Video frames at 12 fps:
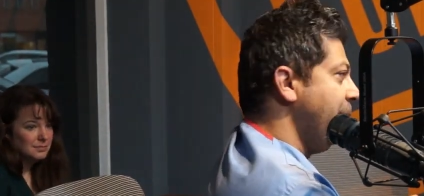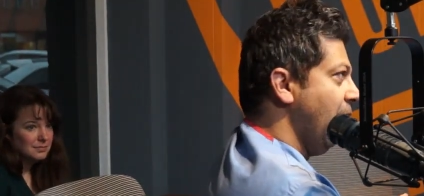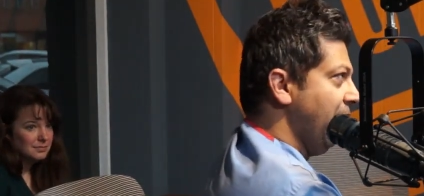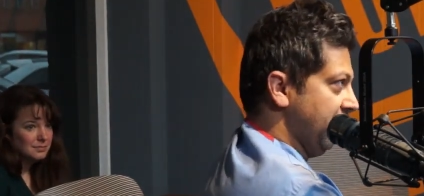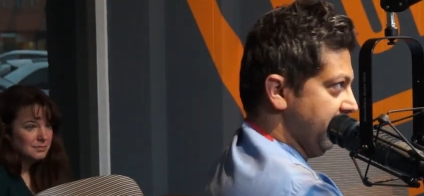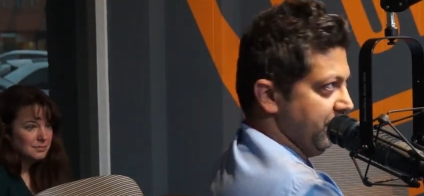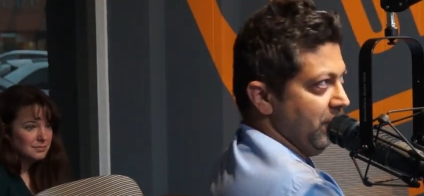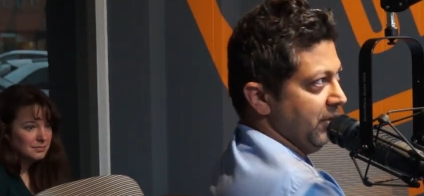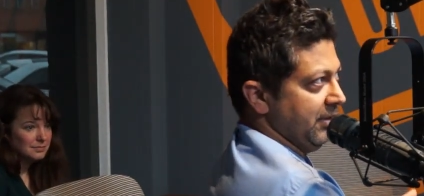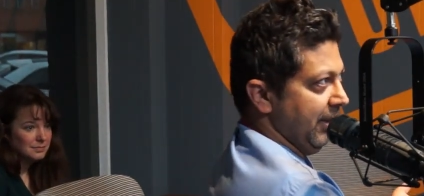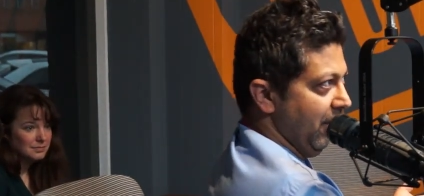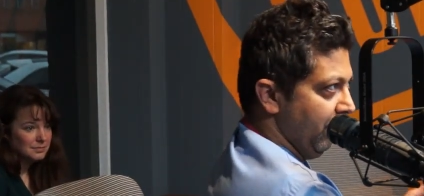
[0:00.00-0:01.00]
Speaker 1: to my office, of course,
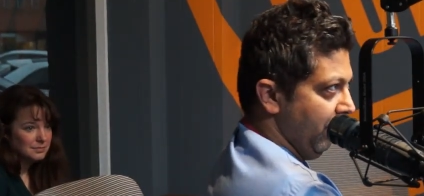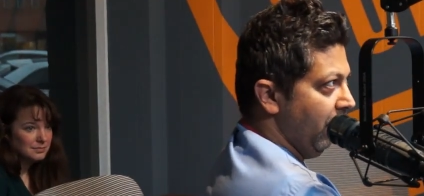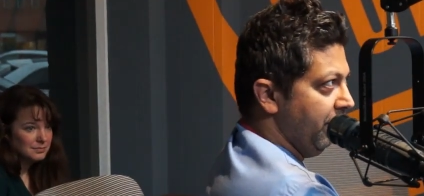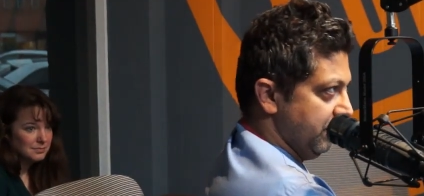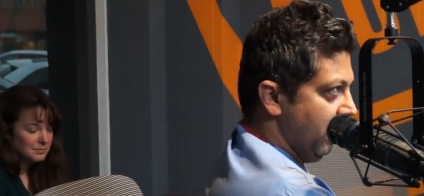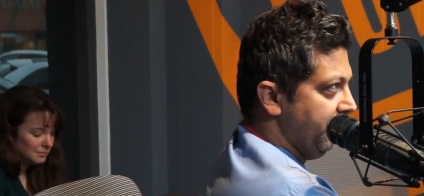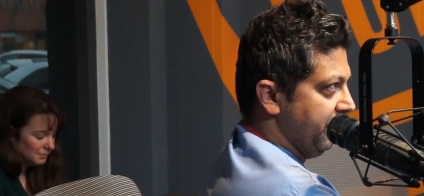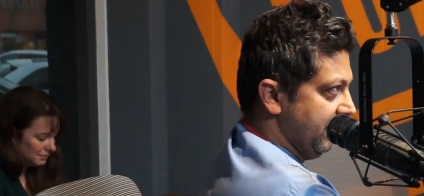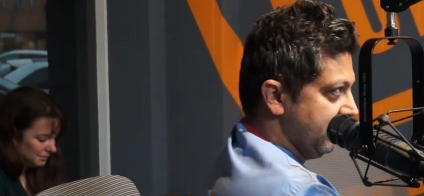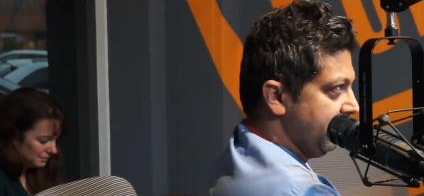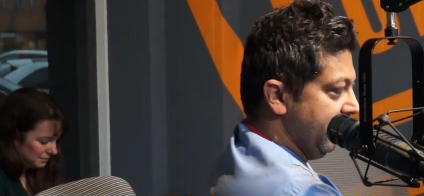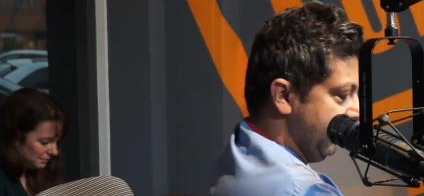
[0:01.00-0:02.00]
I'll always offer the
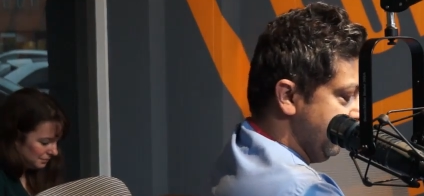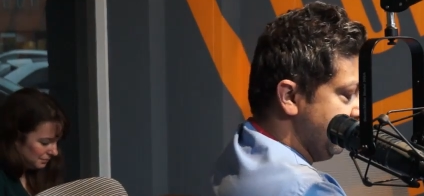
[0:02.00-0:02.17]
to